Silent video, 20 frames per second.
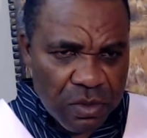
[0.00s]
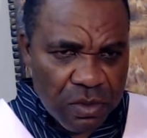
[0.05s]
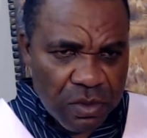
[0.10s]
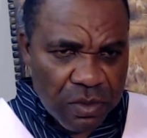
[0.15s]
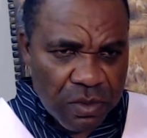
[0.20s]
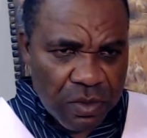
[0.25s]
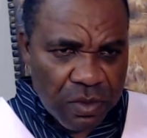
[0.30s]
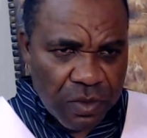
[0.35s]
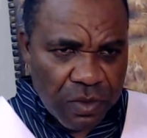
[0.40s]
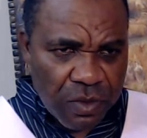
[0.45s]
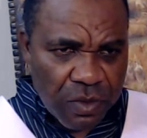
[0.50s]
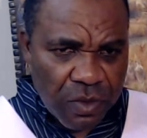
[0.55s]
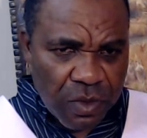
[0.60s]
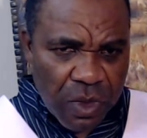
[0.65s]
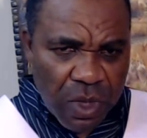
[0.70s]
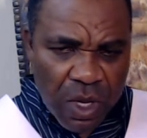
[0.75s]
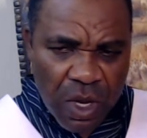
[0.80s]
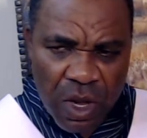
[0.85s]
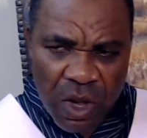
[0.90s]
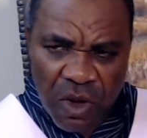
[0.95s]

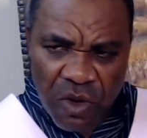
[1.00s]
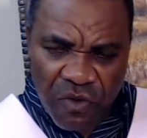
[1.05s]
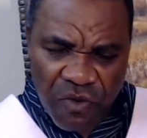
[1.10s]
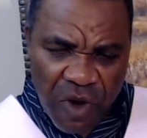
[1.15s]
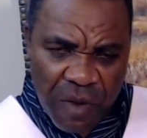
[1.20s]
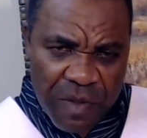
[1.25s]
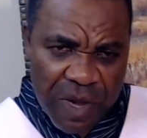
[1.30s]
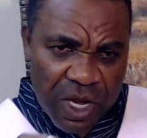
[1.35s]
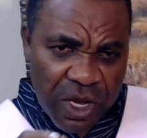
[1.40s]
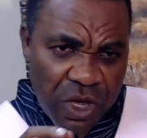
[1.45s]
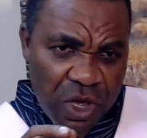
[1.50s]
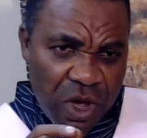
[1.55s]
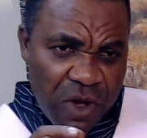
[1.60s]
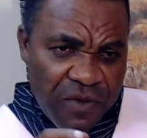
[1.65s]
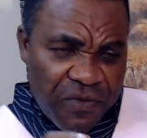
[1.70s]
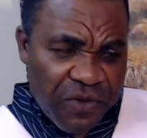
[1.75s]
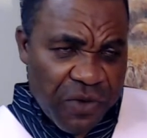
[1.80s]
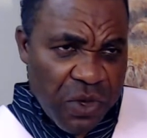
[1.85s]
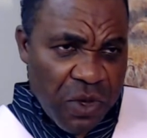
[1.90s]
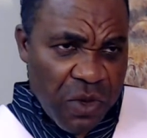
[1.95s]
Amen. For many
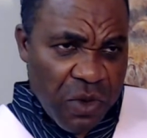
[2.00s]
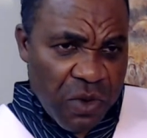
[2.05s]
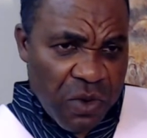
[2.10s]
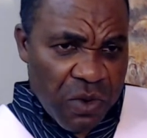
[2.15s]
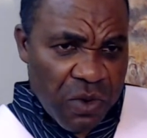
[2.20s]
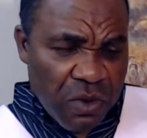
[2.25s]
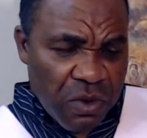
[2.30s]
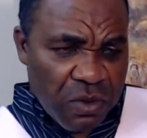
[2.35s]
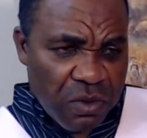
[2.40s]
of you,